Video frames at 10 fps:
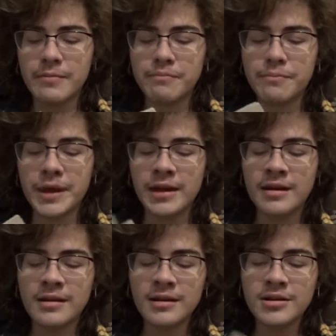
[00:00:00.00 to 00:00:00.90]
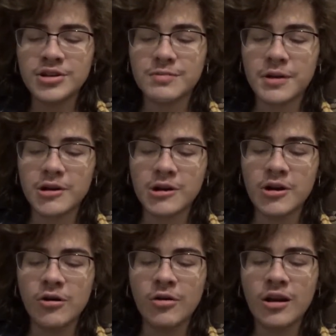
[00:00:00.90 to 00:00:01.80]
Ben
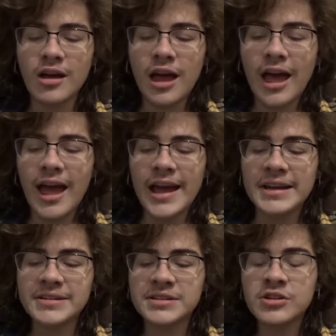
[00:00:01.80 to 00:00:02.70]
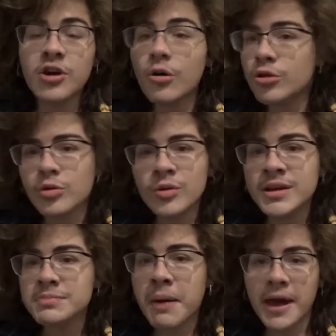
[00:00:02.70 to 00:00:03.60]
Shapiro and go through
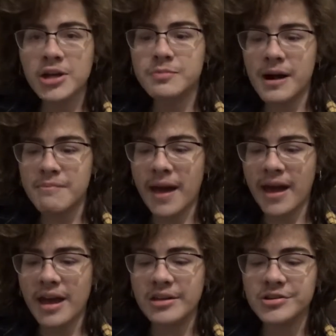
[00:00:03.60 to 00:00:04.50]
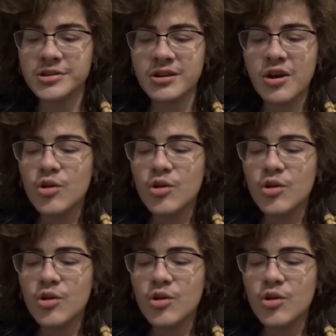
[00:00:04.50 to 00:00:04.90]
this page by page,